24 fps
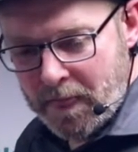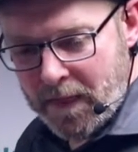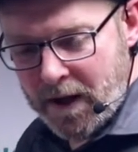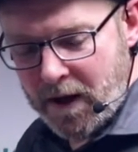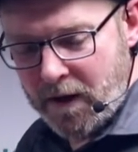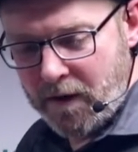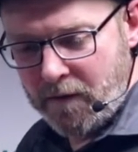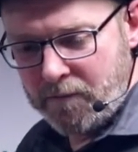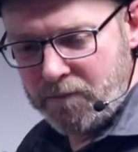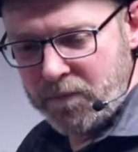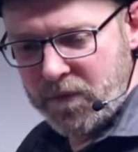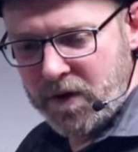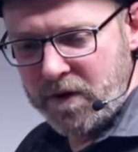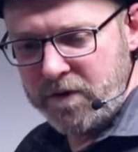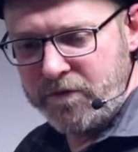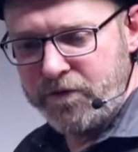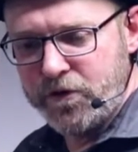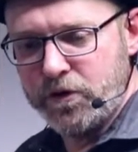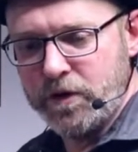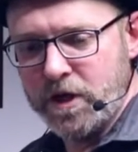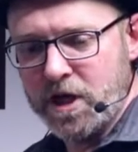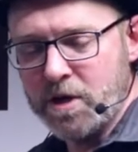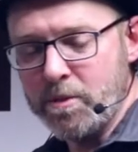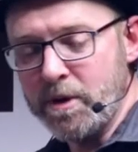Now,
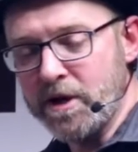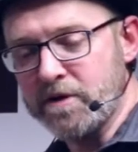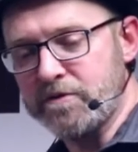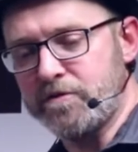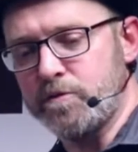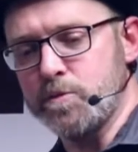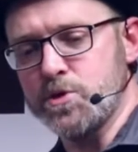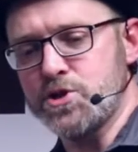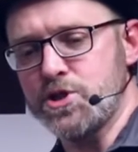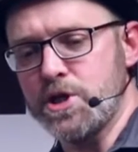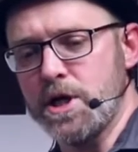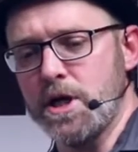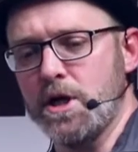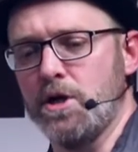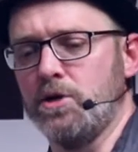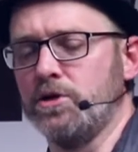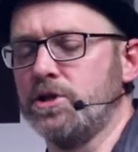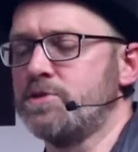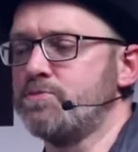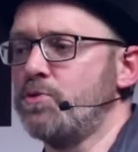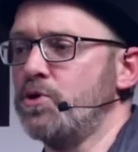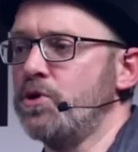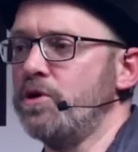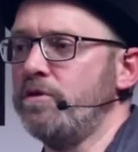if you think about it from a
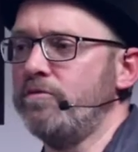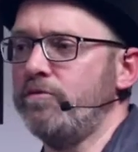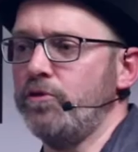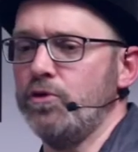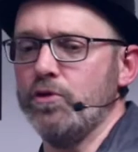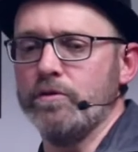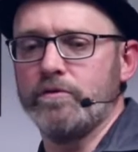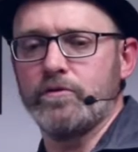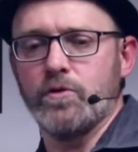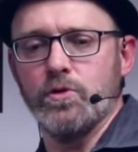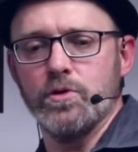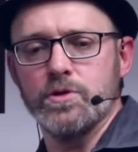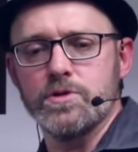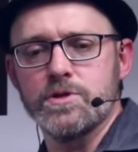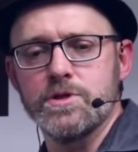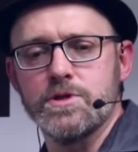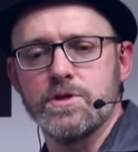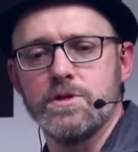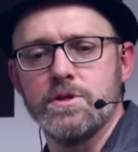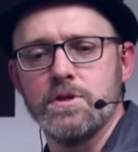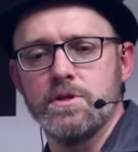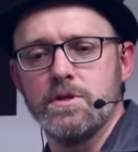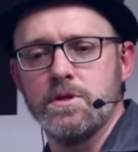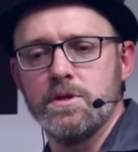shareholder's point of view, of
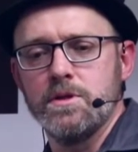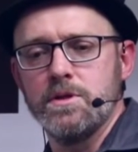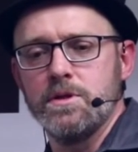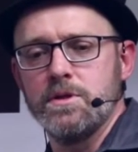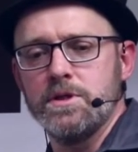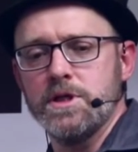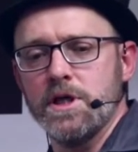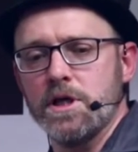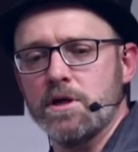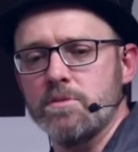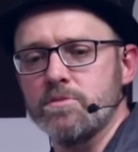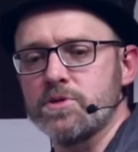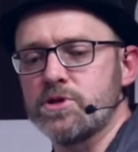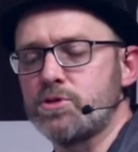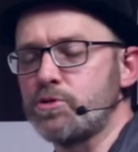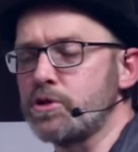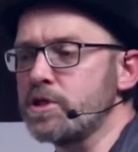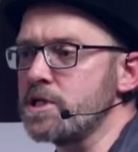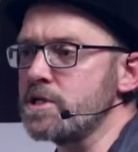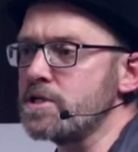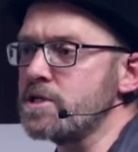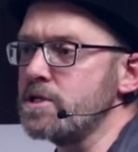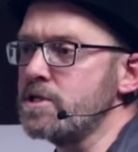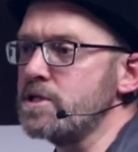course, Telkom's
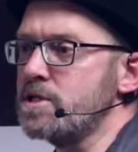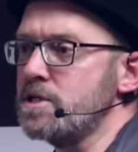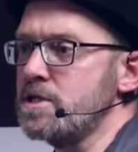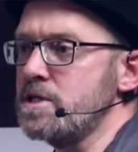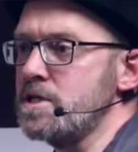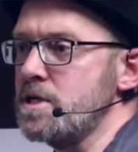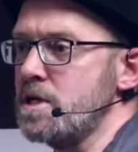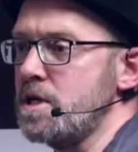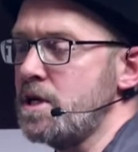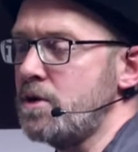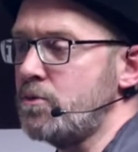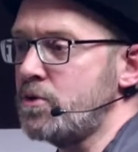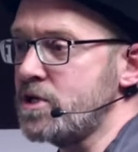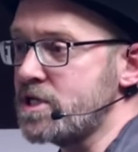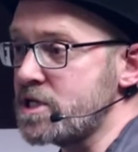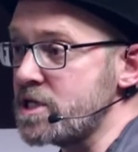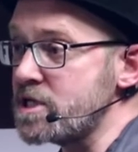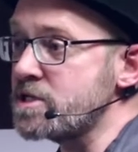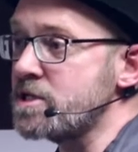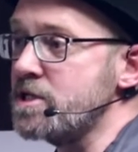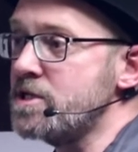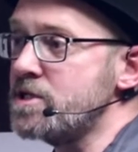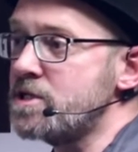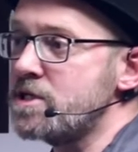
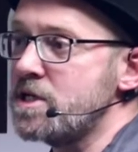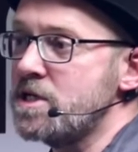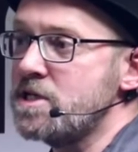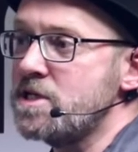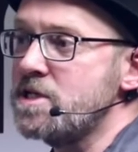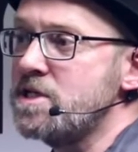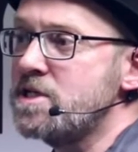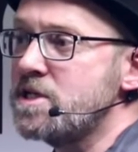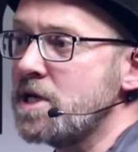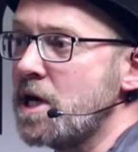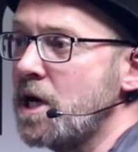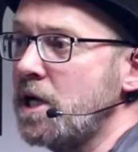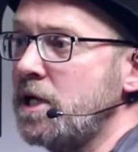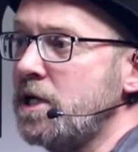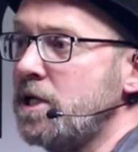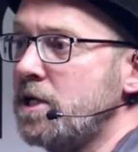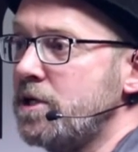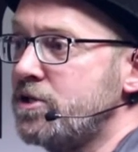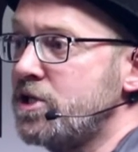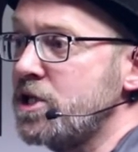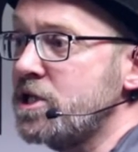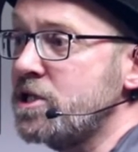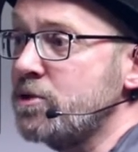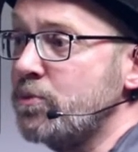resistance is entirely
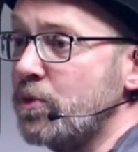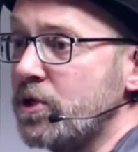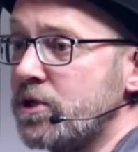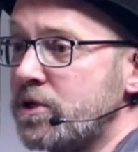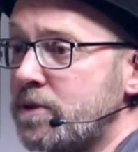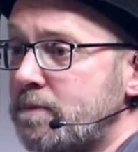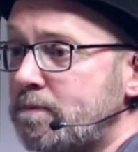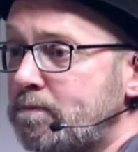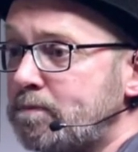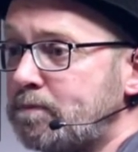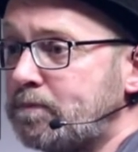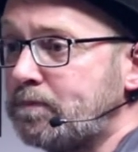legitimate.